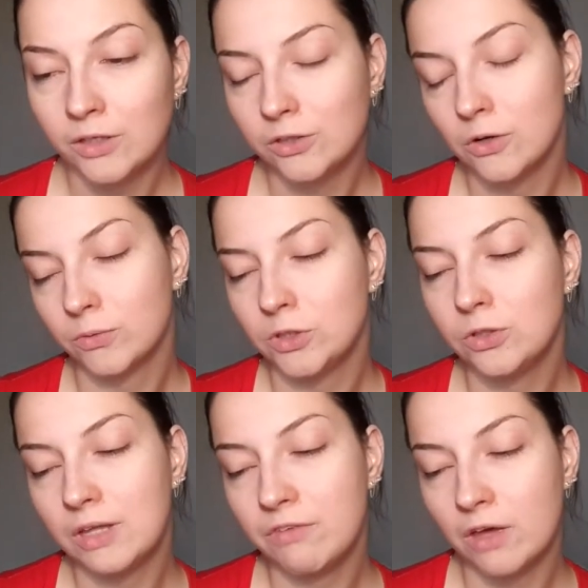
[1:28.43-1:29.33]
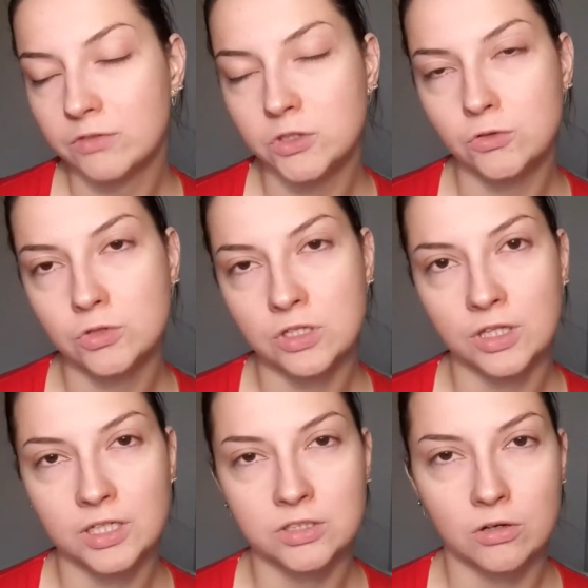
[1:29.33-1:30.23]
you, know, you never have to use the
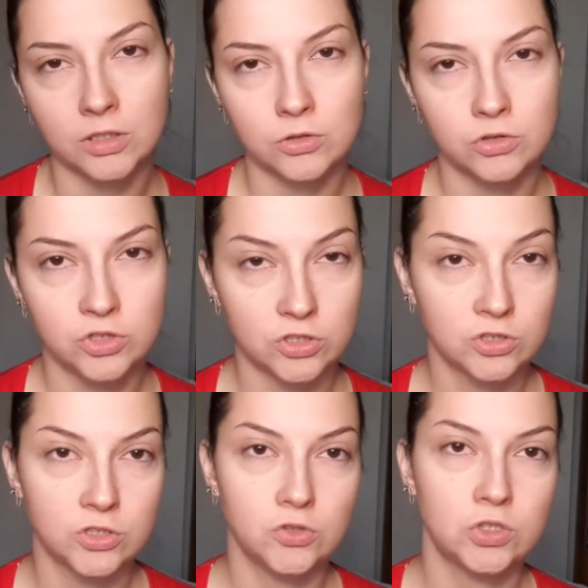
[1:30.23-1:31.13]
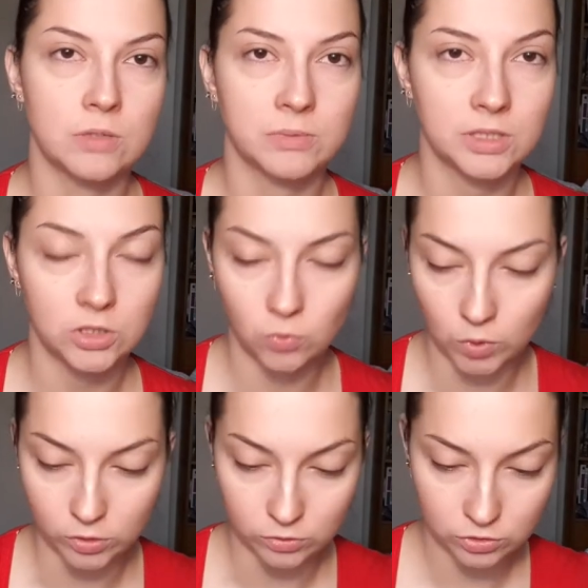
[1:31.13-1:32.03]
things I use, just use something you
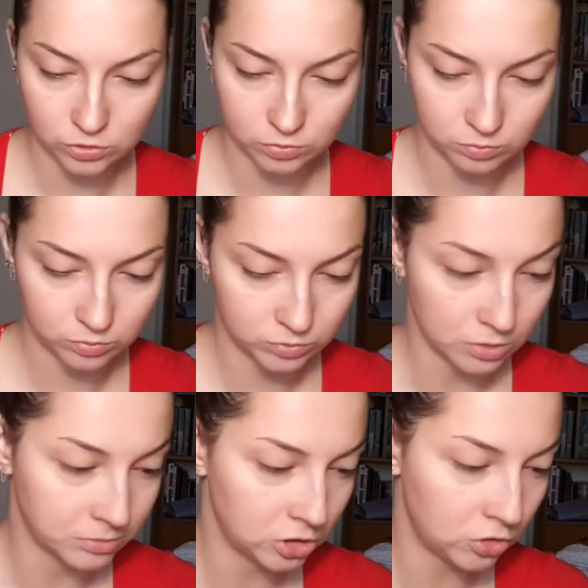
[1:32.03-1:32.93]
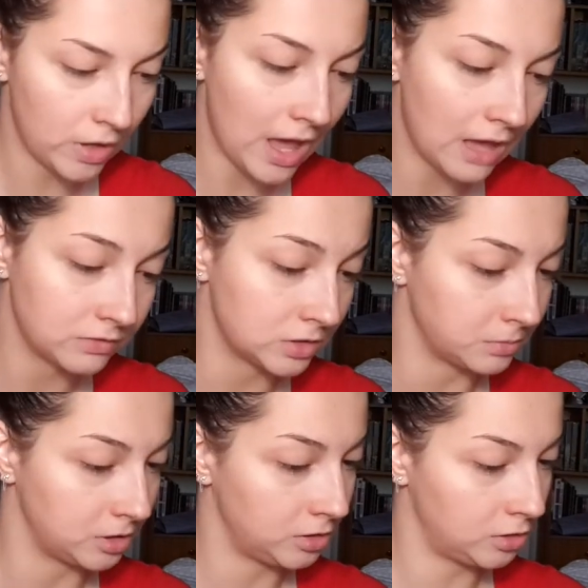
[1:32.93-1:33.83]
want. Something you have,
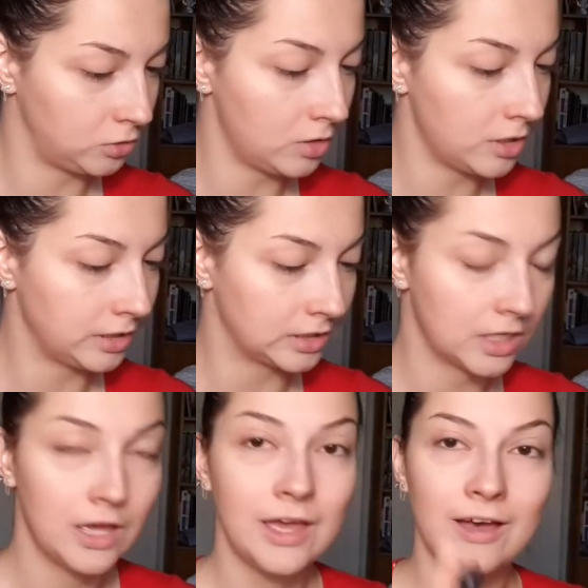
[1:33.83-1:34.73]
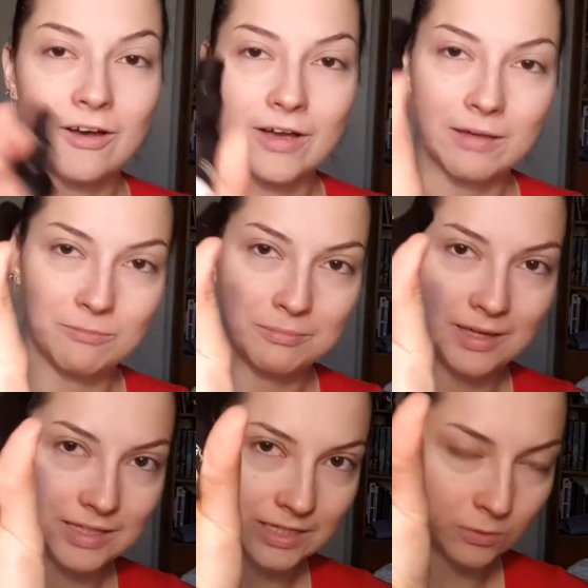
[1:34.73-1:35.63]
something you like. I am
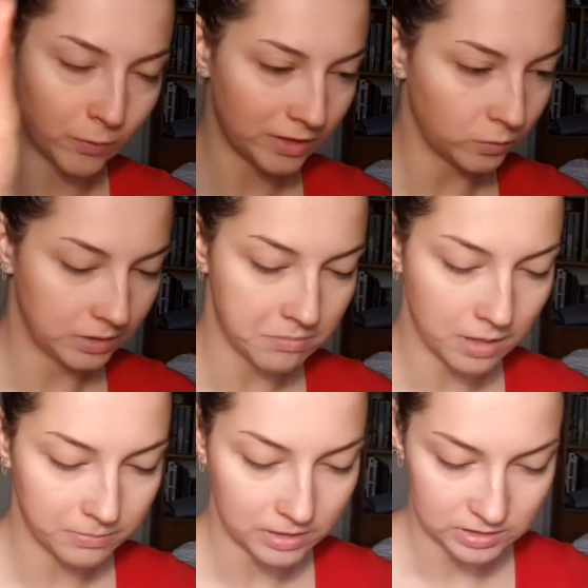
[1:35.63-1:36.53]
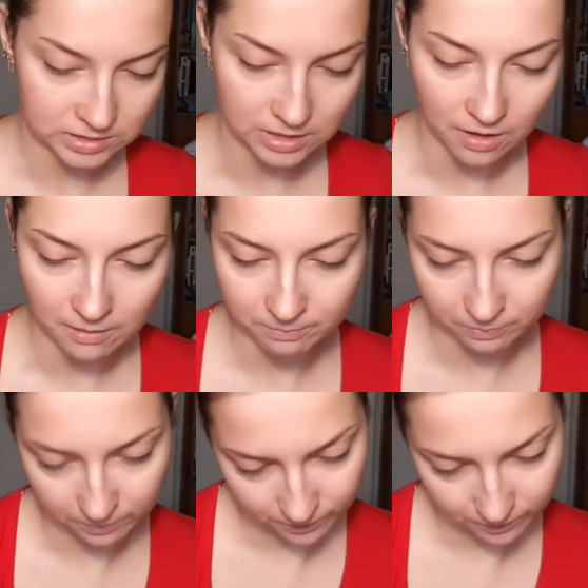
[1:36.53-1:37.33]
making it wet with my best um,